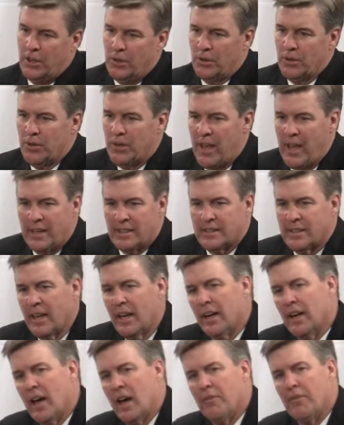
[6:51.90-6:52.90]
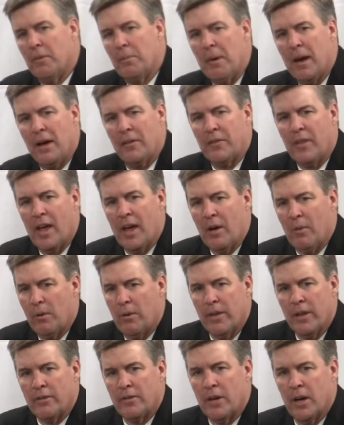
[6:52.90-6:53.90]
You can't say enough about that,
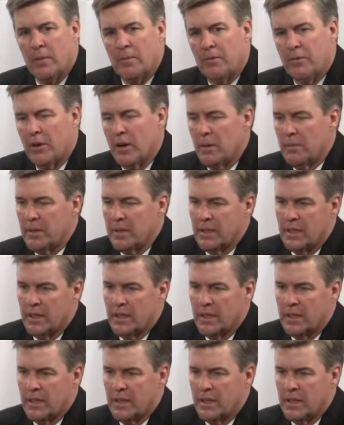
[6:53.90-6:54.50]
where they've come from.